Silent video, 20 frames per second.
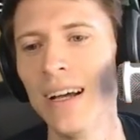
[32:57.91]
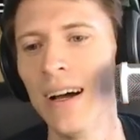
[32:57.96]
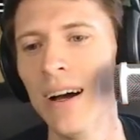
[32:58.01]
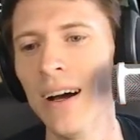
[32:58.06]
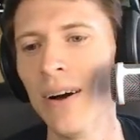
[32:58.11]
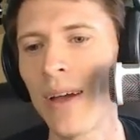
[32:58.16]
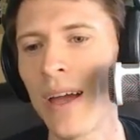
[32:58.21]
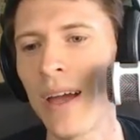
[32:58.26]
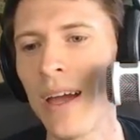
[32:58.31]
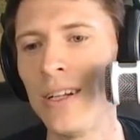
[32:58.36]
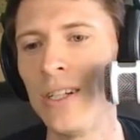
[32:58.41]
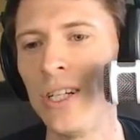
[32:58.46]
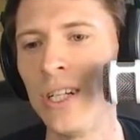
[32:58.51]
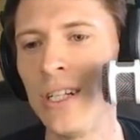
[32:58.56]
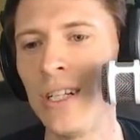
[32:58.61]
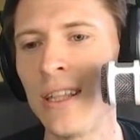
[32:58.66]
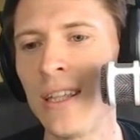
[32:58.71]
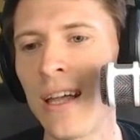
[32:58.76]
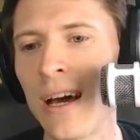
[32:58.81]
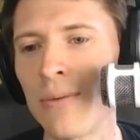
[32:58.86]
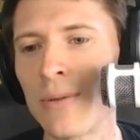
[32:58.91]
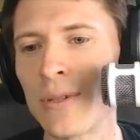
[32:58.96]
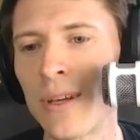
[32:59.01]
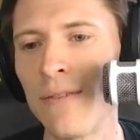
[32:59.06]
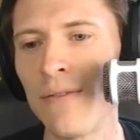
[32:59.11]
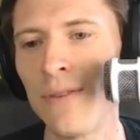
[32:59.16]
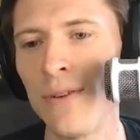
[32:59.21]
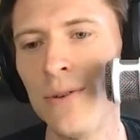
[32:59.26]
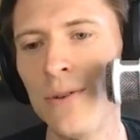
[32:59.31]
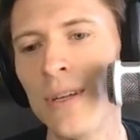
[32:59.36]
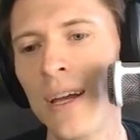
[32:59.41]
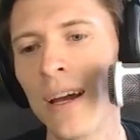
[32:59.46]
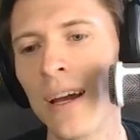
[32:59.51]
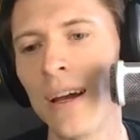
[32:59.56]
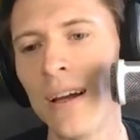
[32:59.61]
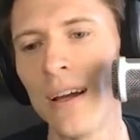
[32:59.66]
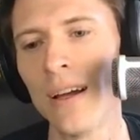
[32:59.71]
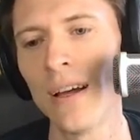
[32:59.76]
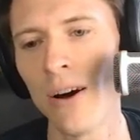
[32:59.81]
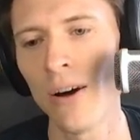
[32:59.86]
Okay, GG, that was confusing.
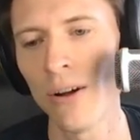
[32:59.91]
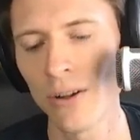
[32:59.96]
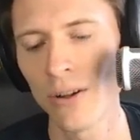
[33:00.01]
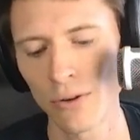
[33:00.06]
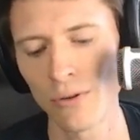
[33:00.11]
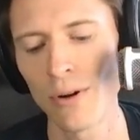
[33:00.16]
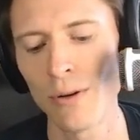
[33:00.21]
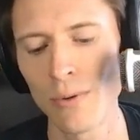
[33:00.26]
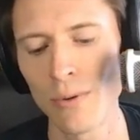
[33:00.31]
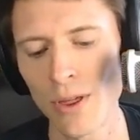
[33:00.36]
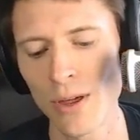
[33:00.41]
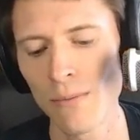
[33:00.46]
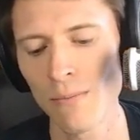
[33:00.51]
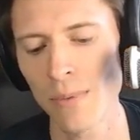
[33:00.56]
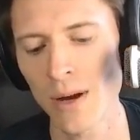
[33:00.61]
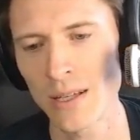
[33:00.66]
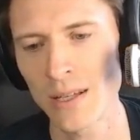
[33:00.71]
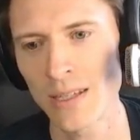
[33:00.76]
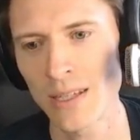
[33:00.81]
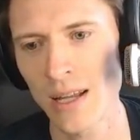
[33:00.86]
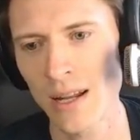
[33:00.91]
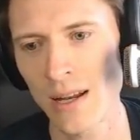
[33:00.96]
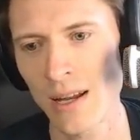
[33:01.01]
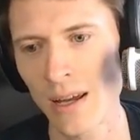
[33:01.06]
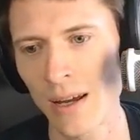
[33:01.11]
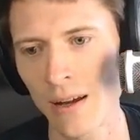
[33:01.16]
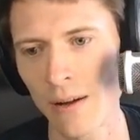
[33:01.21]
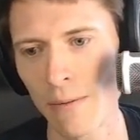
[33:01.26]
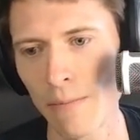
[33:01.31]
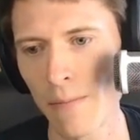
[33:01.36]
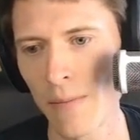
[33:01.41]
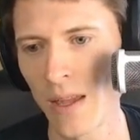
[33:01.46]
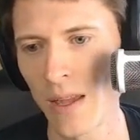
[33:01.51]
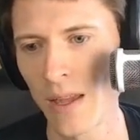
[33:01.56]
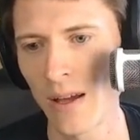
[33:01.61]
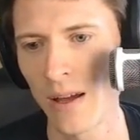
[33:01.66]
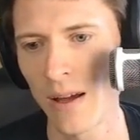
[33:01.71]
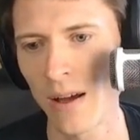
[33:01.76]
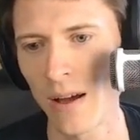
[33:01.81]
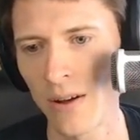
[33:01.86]
I'll agree with him by sending,
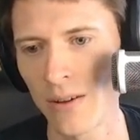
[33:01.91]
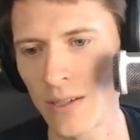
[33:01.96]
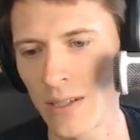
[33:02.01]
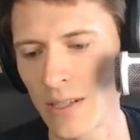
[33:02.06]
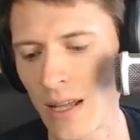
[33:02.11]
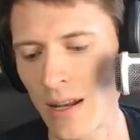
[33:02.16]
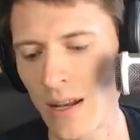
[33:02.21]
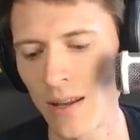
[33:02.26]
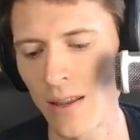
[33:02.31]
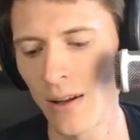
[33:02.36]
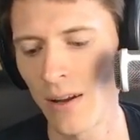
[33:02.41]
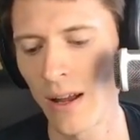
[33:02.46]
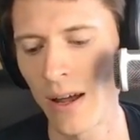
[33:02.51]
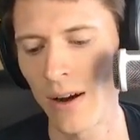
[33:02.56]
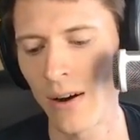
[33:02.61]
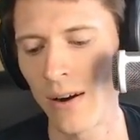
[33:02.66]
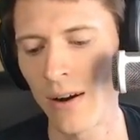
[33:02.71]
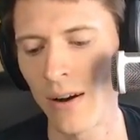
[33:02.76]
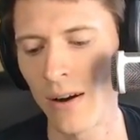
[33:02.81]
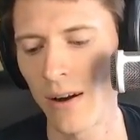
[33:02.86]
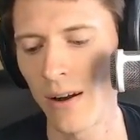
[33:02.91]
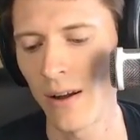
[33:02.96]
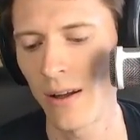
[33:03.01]
I'll send the letter.